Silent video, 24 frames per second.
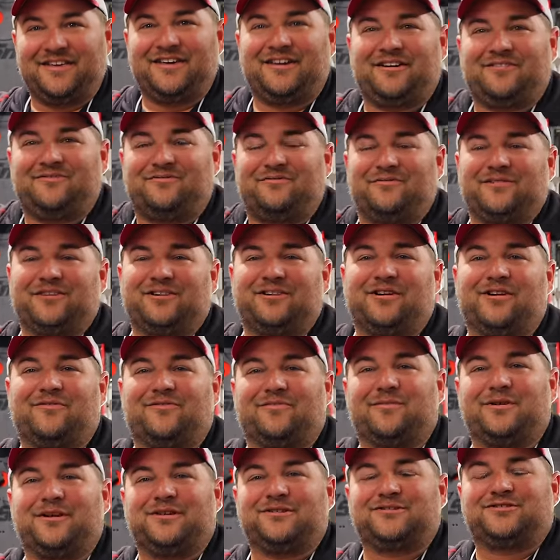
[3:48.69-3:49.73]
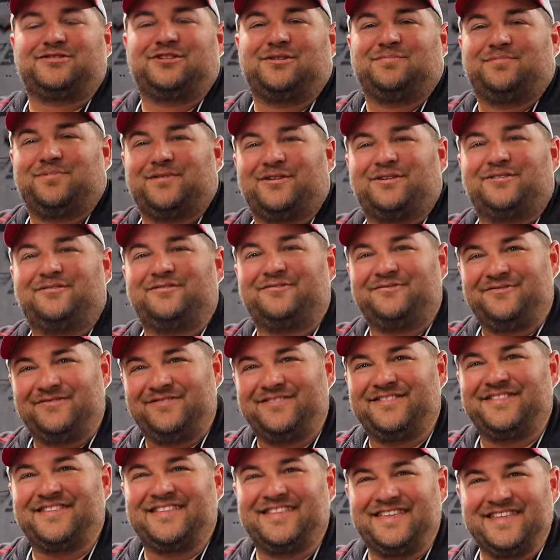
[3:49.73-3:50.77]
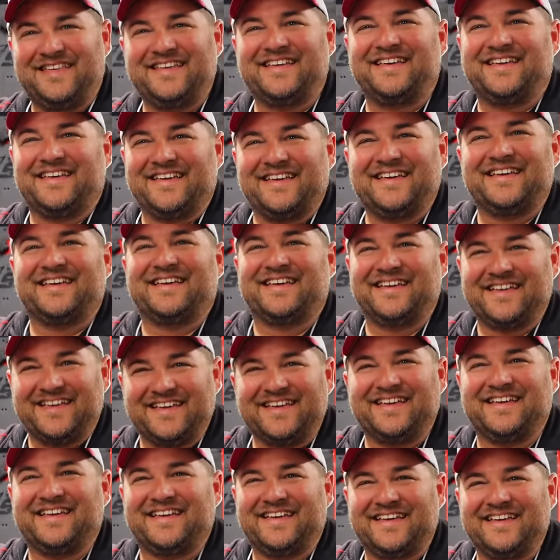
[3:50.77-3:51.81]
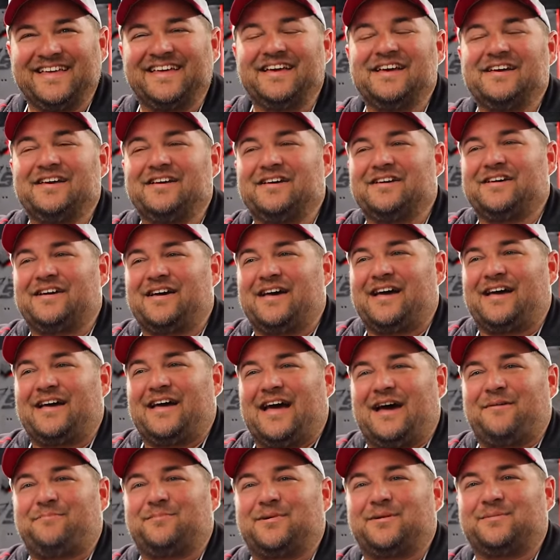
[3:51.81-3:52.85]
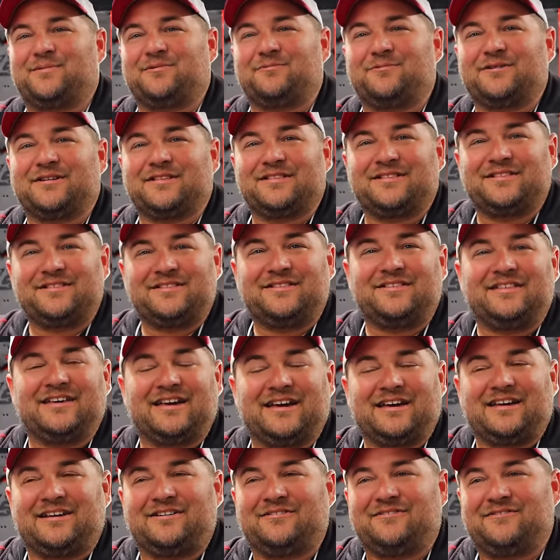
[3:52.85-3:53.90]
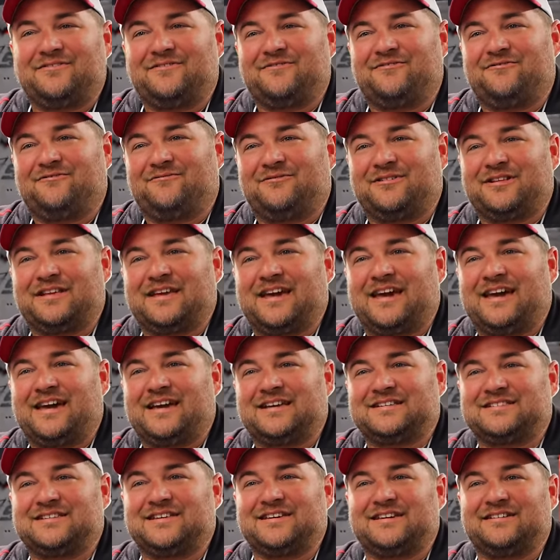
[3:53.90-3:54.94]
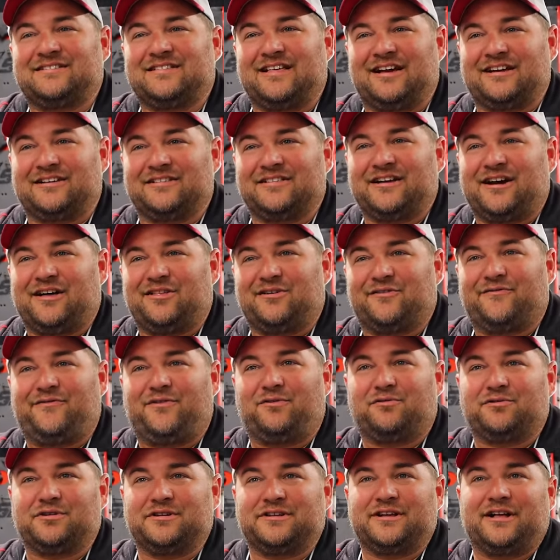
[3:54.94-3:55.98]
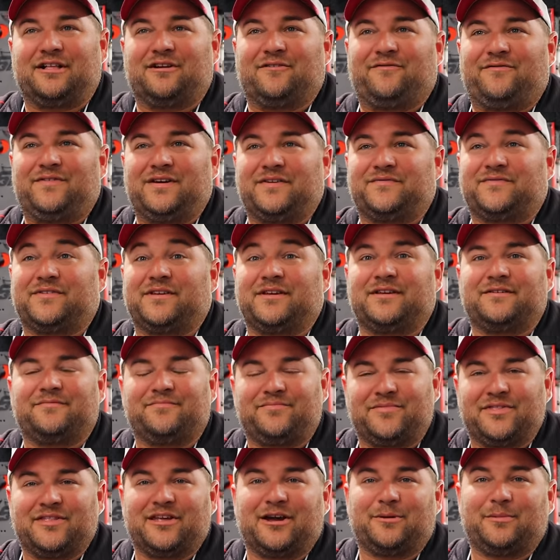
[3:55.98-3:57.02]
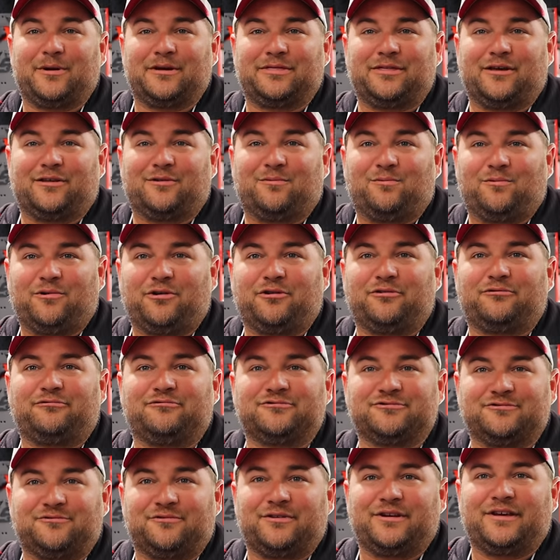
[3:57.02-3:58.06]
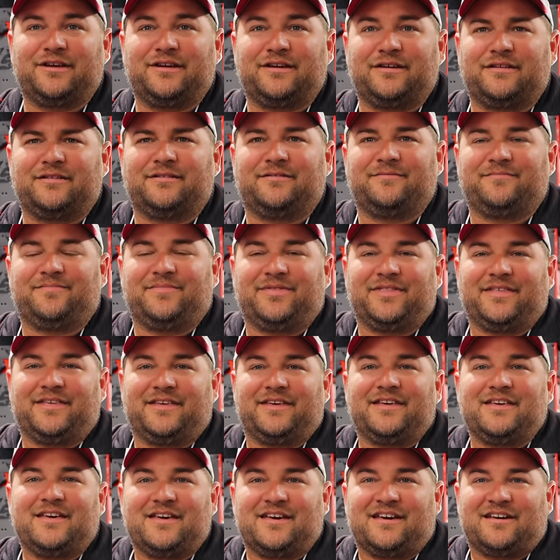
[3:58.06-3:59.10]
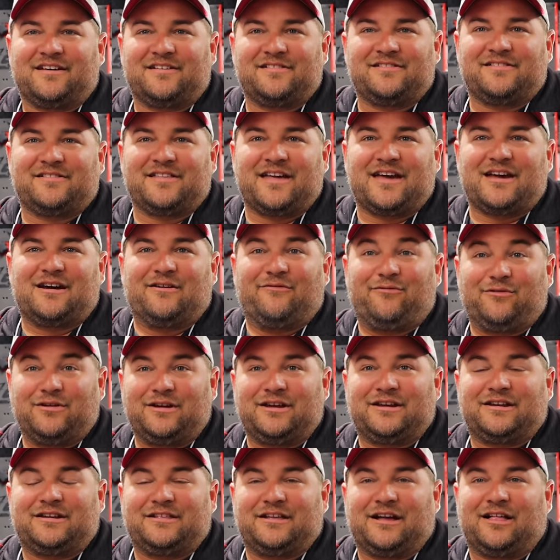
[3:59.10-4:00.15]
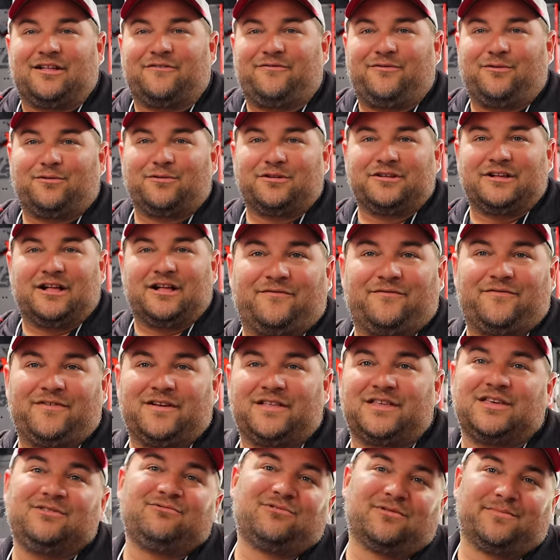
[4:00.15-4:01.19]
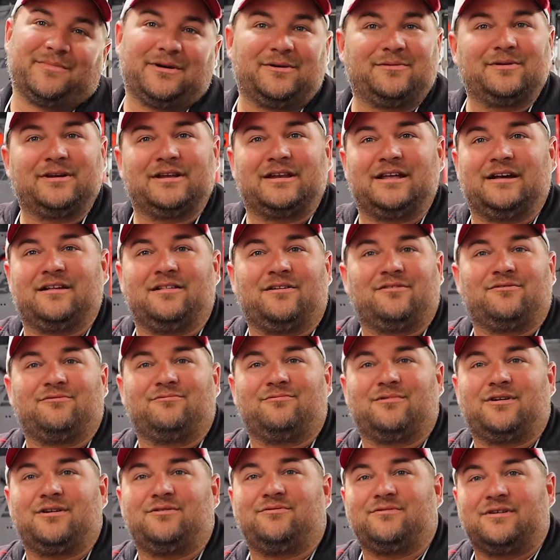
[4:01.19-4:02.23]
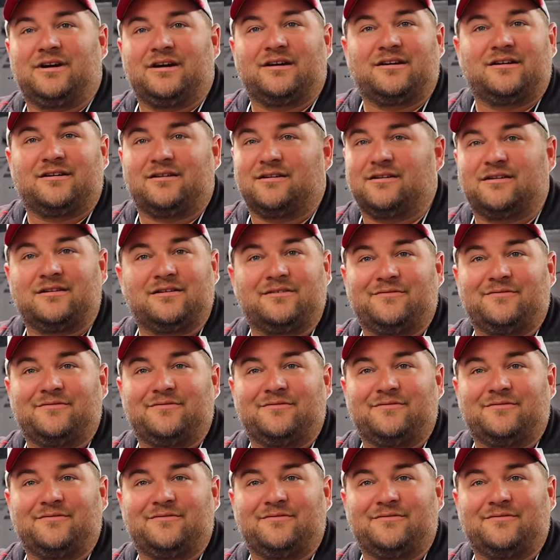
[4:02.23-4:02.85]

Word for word: Yeah, we can go from here. Twenty dollars if it was all empty. You know. I remember when yeah, when gas hit like a dollar forty, dollar fifty, everybody thought the world was on the end. Yeah. Now, if we hit a dollar forty, fifty, you wouldn't be able to get out on the road out here.